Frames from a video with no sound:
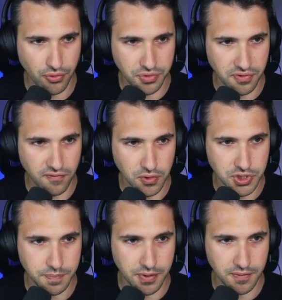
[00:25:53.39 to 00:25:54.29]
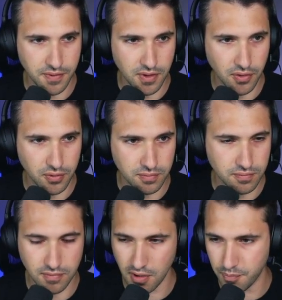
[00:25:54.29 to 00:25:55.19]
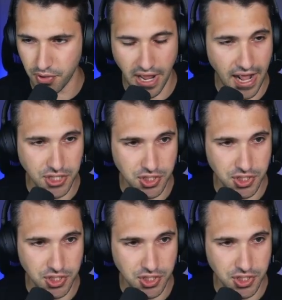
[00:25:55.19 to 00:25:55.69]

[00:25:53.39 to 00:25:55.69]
universe it put Ash,